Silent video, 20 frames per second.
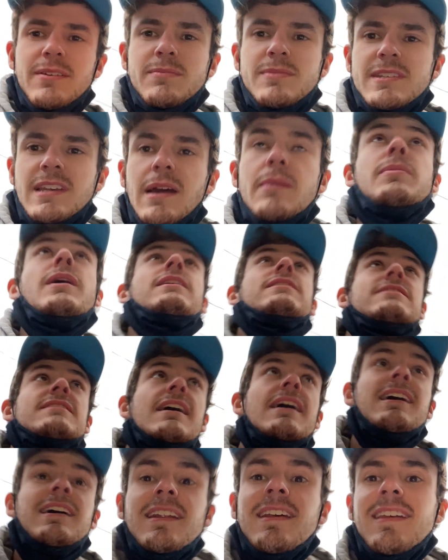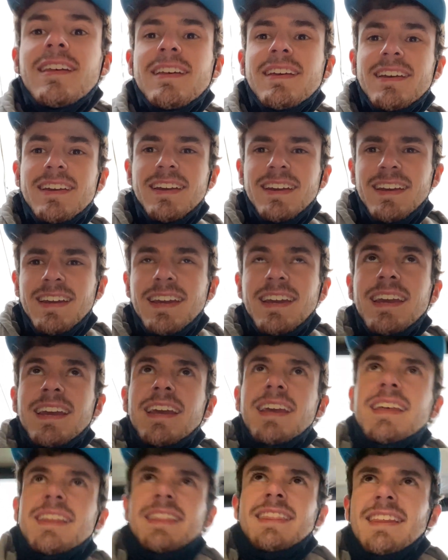them side by side,
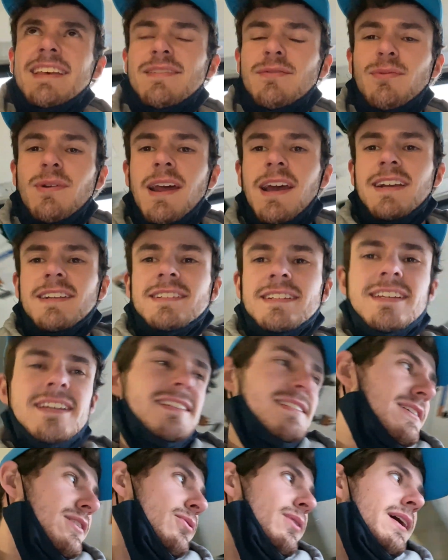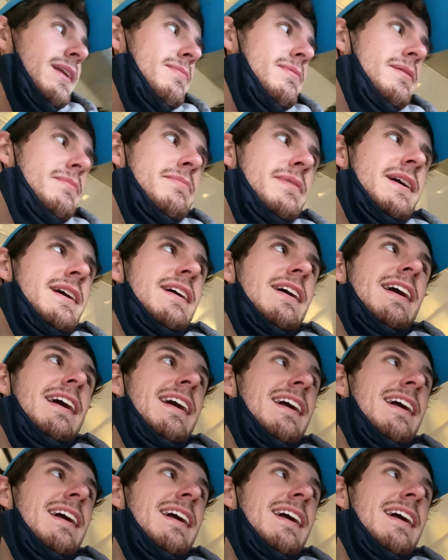this one actually is quite a bit bigger.